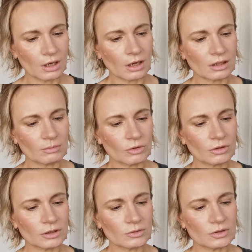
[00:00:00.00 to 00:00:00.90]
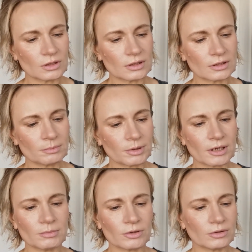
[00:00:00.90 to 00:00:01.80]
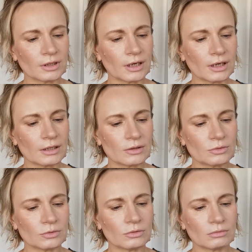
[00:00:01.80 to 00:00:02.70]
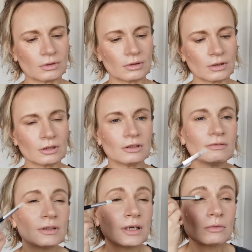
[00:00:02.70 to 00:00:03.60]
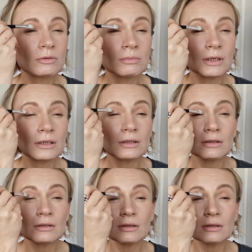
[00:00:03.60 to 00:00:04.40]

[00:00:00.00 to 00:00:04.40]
and I'm gonna use this as a primer on the eye to even out my